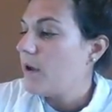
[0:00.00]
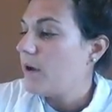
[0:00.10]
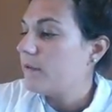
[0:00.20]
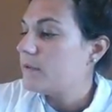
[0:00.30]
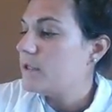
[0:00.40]

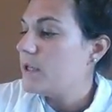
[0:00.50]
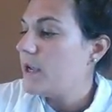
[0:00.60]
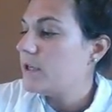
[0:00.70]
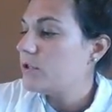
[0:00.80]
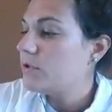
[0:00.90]
of
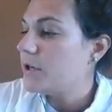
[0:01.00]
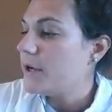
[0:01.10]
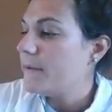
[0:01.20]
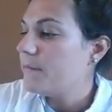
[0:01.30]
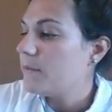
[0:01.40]

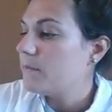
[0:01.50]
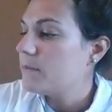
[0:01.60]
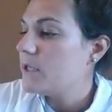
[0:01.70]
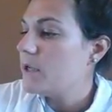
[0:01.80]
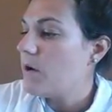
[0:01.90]
CH3
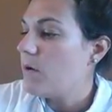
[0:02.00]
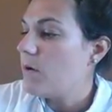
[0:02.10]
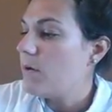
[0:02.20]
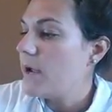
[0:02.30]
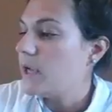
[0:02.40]

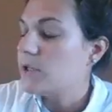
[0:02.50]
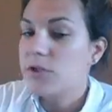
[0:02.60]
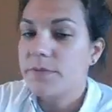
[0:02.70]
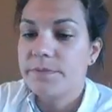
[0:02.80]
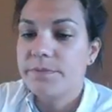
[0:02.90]

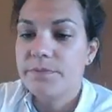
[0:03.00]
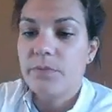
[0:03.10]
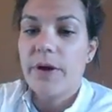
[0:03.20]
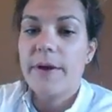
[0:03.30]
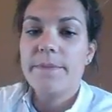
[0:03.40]
COOH,
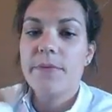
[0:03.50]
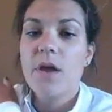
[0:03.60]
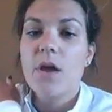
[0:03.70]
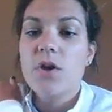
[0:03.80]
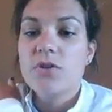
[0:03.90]
right?
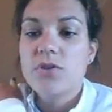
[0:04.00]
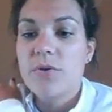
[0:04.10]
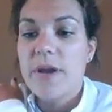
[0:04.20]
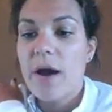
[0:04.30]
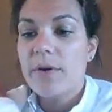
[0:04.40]

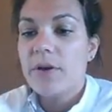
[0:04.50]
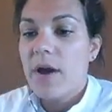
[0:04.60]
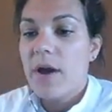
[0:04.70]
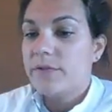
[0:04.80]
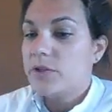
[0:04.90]
So now what you
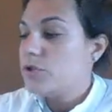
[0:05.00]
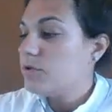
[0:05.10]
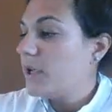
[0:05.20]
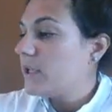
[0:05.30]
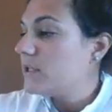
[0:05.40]
have to
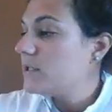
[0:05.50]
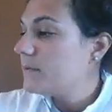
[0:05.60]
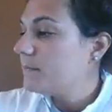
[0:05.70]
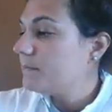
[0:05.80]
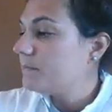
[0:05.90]
do
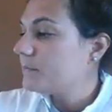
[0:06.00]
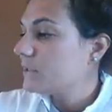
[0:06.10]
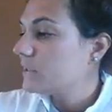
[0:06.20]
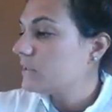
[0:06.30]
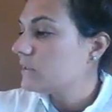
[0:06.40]
is
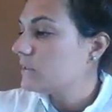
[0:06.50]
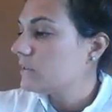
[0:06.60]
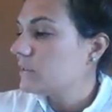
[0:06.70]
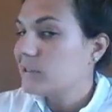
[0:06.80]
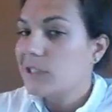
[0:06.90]

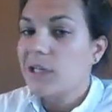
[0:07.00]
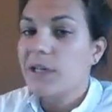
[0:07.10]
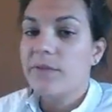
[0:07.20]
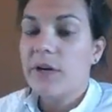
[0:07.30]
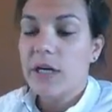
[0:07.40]

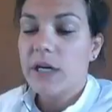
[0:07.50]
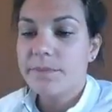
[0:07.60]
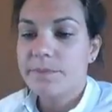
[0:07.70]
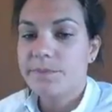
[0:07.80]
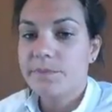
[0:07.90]

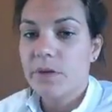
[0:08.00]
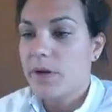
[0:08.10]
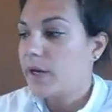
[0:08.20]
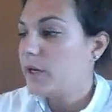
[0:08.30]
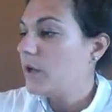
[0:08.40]
convert,
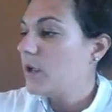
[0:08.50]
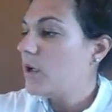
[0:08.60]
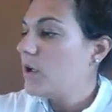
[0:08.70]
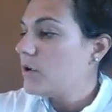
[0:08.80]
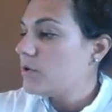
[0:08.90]
right?
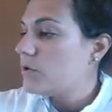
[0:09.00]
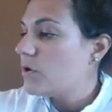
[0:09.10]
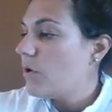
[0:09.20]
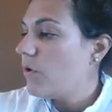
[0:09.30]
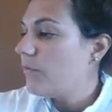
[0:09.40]

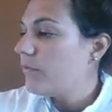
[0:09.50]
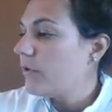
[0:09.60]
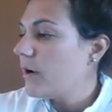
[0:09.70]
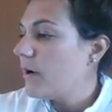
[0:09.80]
So for